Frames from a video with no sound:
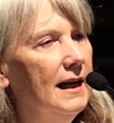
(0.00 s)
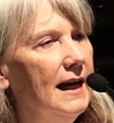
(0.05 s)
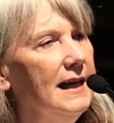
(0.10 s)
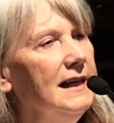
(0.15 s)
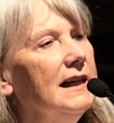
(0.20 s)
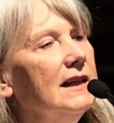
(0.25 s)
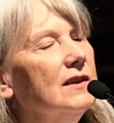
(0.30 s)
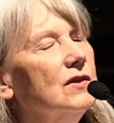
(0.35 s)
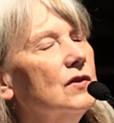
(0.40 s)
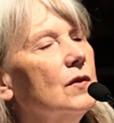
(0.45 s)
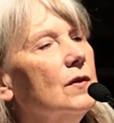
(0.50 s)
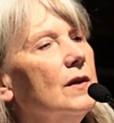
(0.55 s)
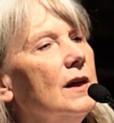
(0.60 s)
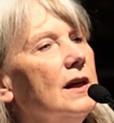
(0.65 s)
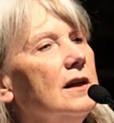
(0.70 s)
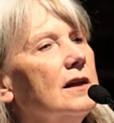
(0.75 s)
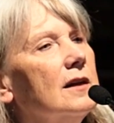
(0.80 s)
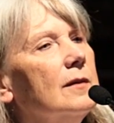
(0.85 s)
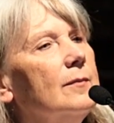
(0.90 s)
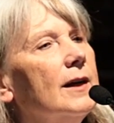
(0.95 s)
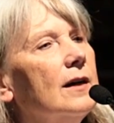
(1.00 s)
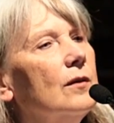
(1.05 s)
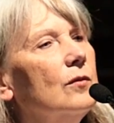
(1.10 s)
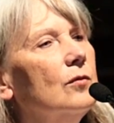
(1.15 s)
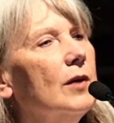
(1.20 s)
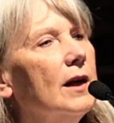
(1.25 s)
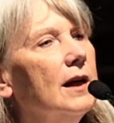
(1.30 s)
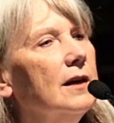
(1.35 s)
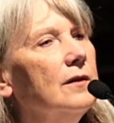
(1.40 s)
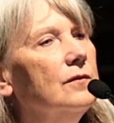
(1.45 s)
And let's think
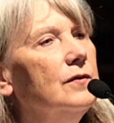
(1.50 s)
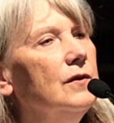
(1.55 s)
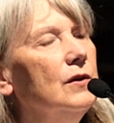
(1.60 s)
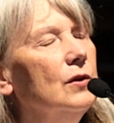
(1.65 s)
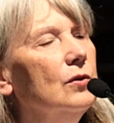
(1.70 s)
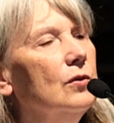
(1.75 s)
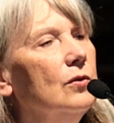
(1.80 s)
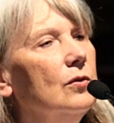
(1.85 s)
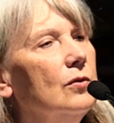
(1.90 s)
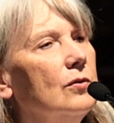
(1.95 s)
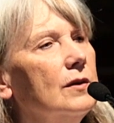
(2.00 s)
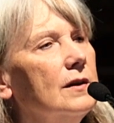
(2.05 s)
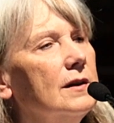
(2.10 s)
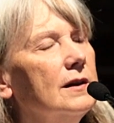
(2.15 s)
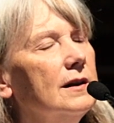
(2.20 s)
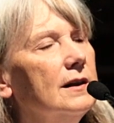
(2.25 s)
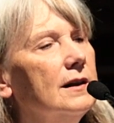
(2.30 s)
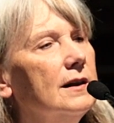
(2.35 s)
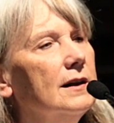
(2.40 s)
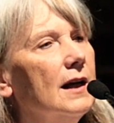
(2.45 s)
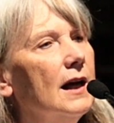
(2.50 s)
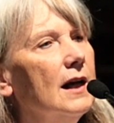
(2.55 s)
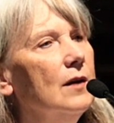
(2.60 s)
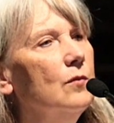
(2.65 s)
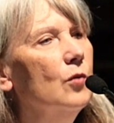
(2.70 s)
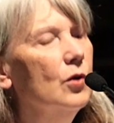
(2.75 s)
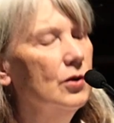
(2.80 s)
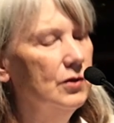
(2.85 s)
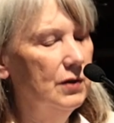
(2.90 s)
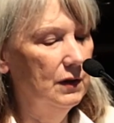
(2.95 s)
about right view
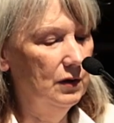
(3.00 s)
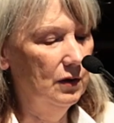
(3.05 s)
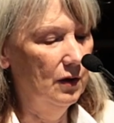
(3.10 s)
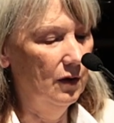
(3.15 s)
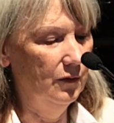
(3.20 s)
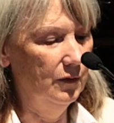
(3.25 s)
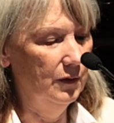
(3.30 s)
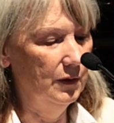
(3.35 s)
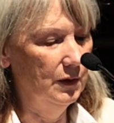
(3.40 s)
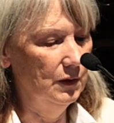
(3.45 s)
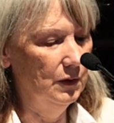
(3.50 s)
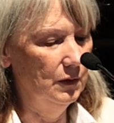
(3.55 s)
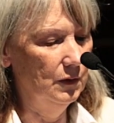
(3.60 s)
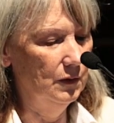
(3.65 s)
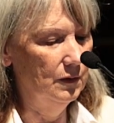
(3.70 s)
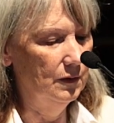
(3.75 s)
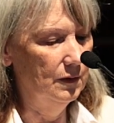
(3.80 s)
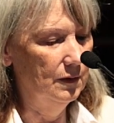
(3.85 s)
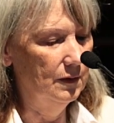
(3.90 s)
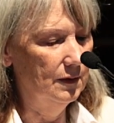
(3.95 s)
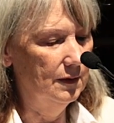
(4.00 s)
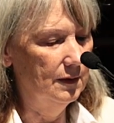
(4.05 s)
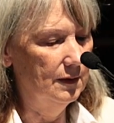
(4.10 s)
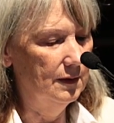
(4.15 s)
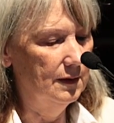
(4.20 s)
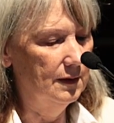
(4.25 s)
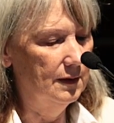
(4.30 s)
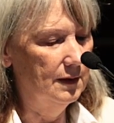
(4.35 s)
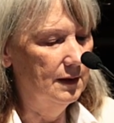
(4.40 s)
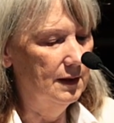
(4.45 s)
and what it offers.
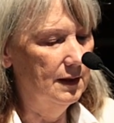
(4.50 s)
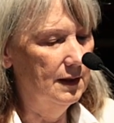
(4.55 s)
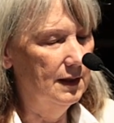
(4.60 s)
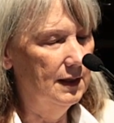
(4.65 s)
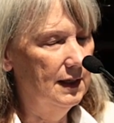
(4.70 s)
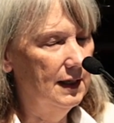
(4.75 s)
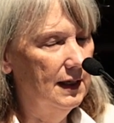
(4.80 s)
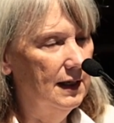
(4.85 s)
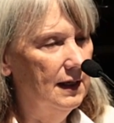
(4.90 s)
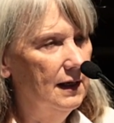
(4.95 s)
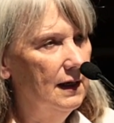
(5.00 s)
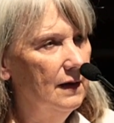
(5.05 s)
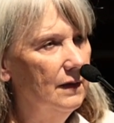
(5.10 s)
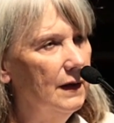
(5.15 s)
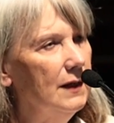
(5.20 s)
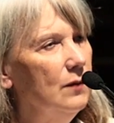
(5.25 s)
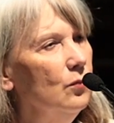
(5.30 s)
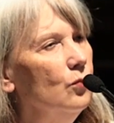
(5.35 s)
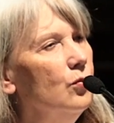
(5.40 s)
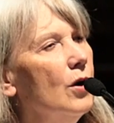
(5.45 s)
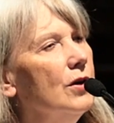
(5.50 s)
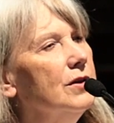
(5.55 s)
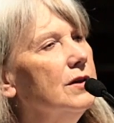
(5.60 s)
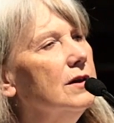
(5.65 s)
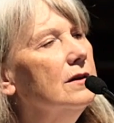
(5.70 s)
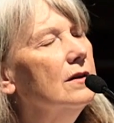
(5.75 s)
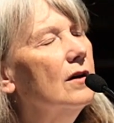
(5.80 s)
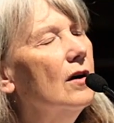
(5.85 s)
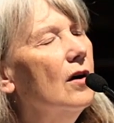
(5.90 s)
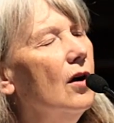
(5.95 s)
That what
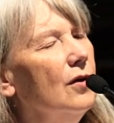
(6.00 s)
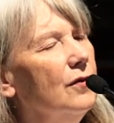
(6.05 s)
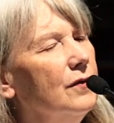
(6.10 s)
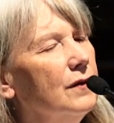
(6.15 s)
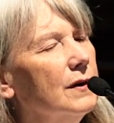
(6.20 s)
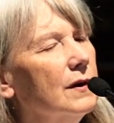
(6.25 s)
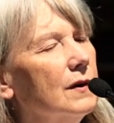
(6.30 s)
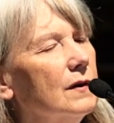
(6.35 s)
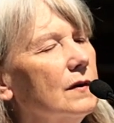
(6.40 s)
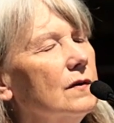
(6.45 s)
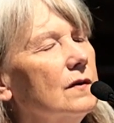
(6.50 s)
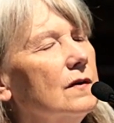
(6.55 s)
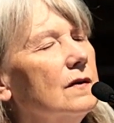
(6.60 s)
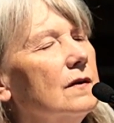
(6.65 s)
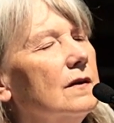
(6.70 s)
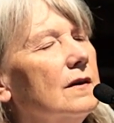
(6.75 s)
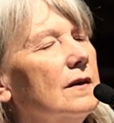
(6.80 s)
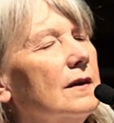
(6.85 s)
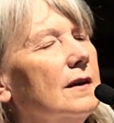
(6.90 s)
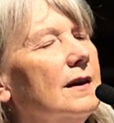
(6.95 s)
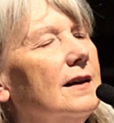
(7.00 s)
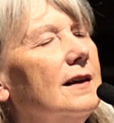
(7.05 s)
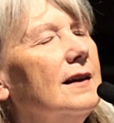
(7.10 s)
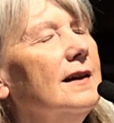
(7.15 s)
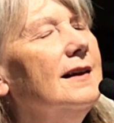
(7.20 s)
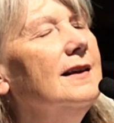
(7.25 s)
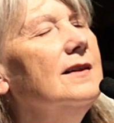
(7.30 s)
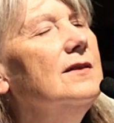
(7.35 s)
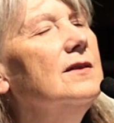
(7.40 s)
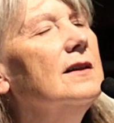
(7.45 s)
it offers
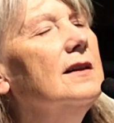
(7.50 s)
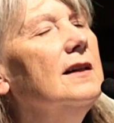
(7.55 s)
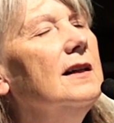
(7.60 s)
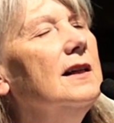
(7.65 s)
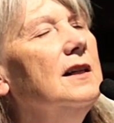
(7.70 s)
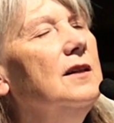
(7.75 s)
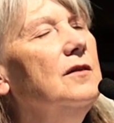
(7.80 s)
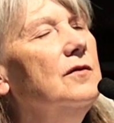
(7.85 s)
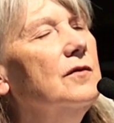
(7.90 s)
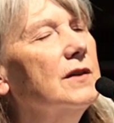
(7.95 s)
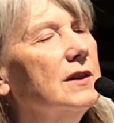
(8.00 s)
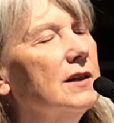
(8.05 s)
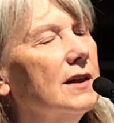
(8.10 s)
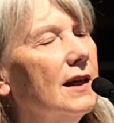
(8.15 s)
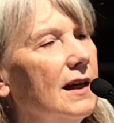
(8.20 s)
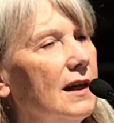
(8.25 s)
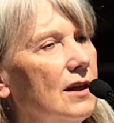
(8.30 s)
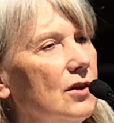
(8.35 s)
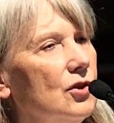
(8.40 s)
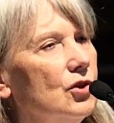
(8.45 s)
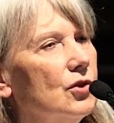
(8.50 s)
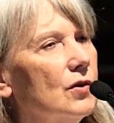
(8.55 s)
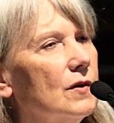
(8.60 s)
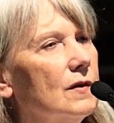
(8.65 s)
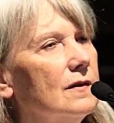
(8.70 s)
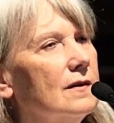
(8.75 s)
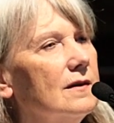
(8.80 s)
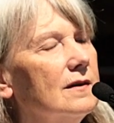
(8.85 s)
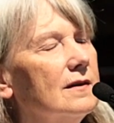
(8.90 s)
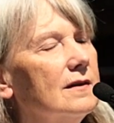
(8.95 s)
is an invitation.